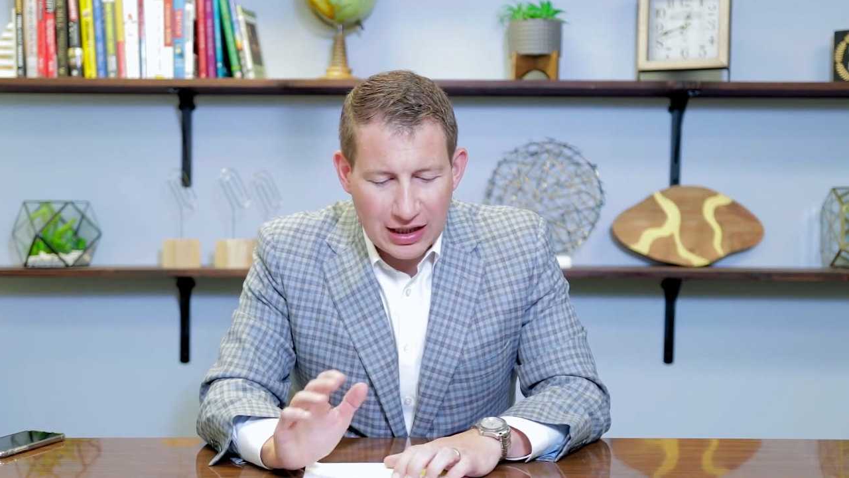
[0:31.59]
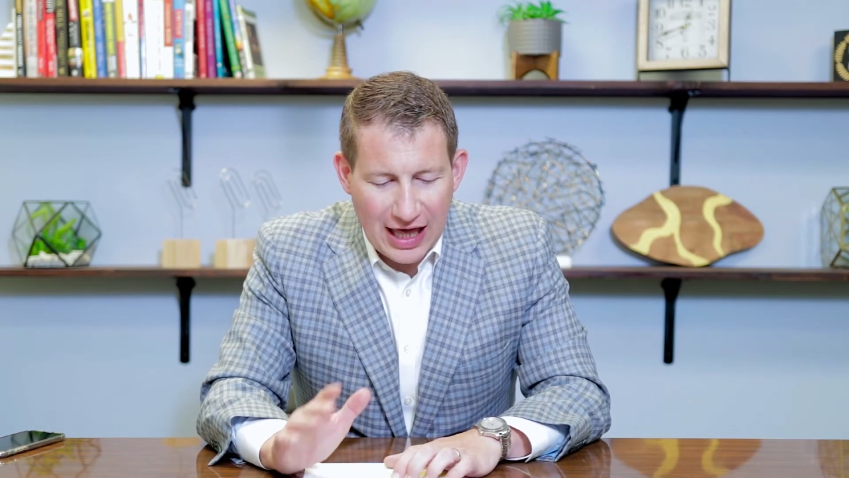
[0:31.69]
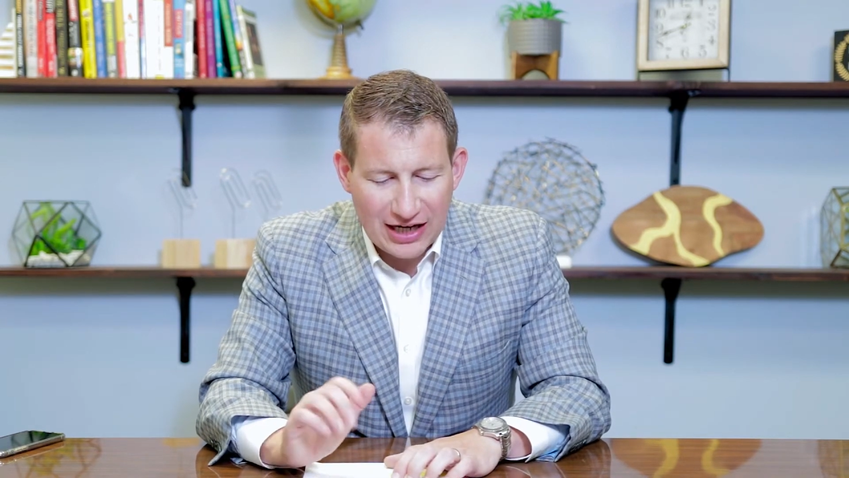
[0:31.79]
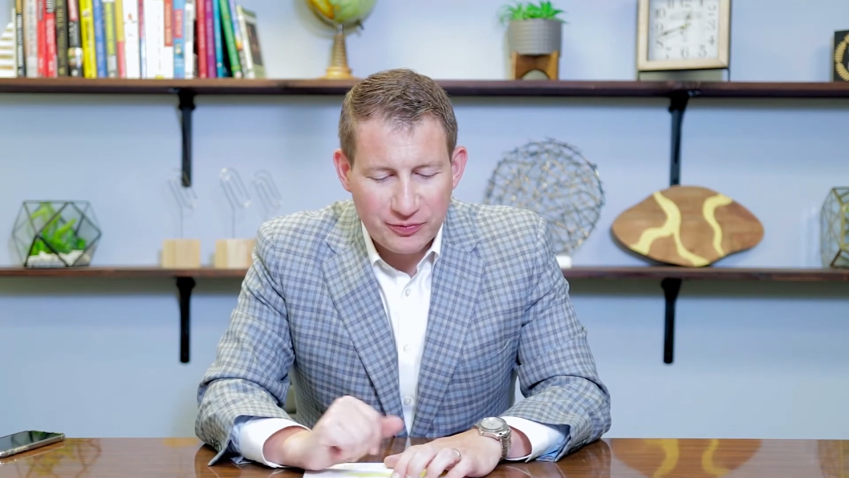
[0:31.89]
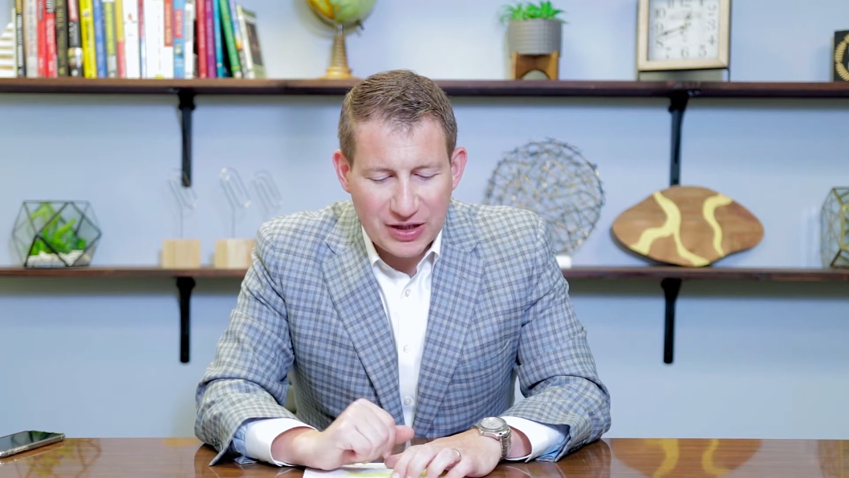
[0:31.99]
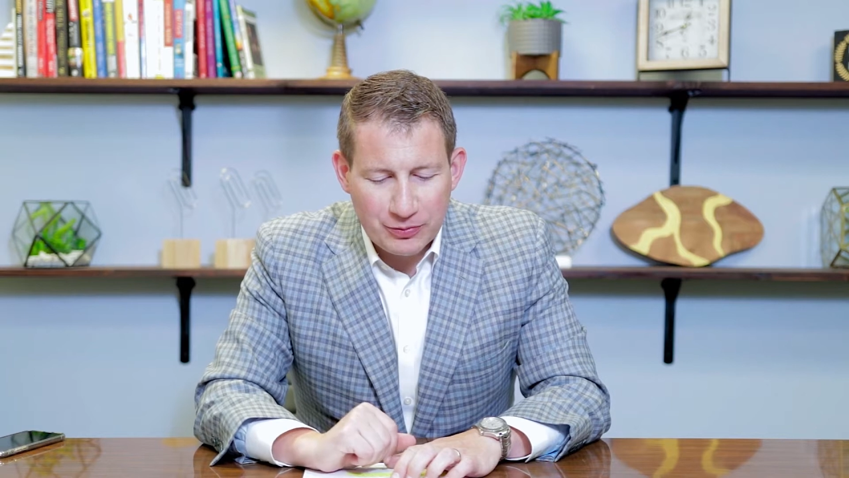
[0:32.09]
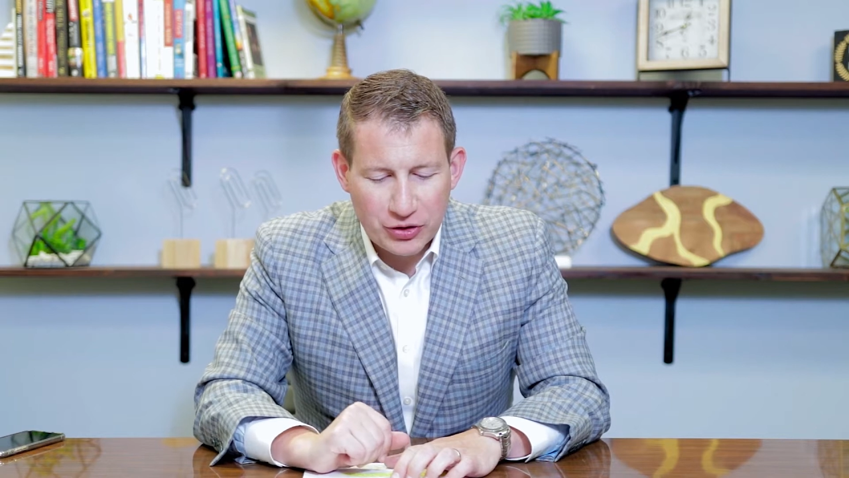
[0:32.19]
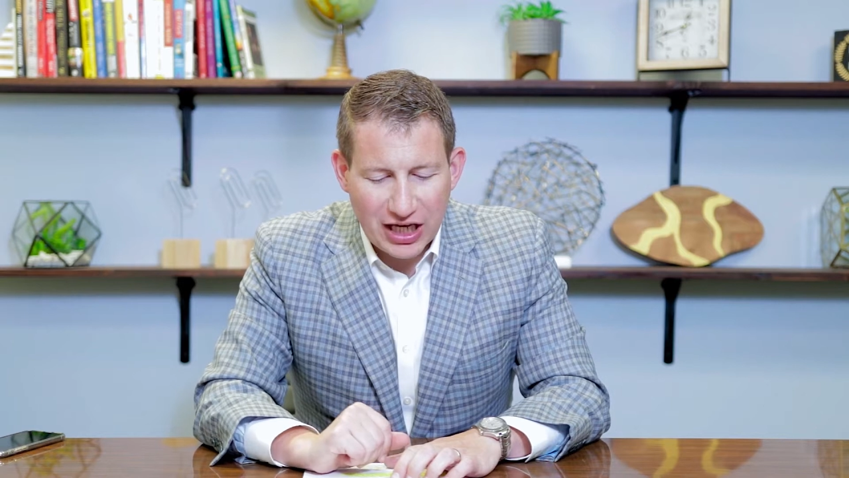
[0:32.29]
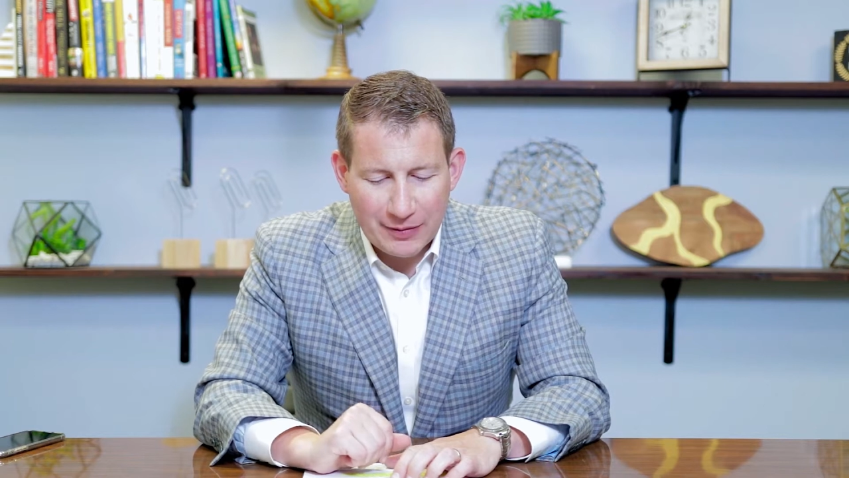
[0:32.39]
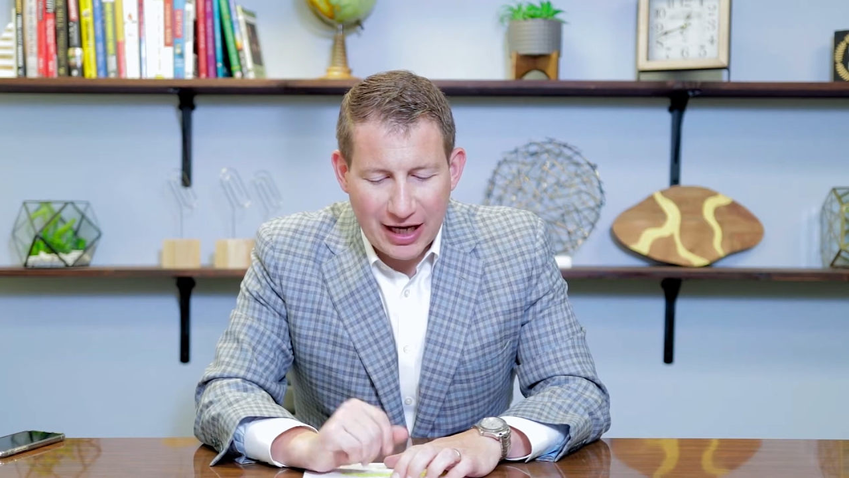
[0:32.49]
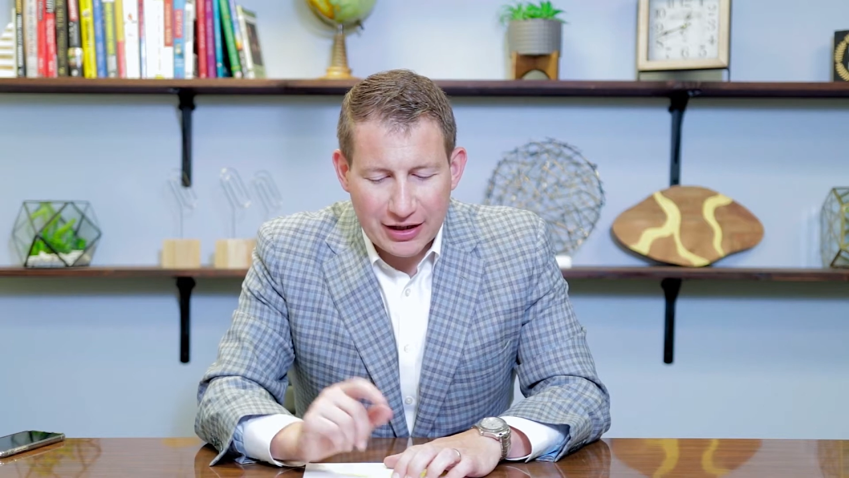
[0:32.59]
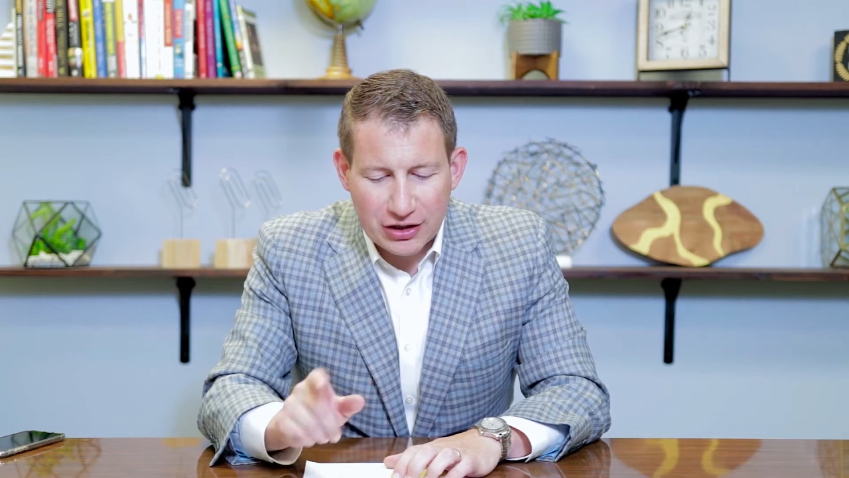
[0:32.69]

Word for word: lot of people came out,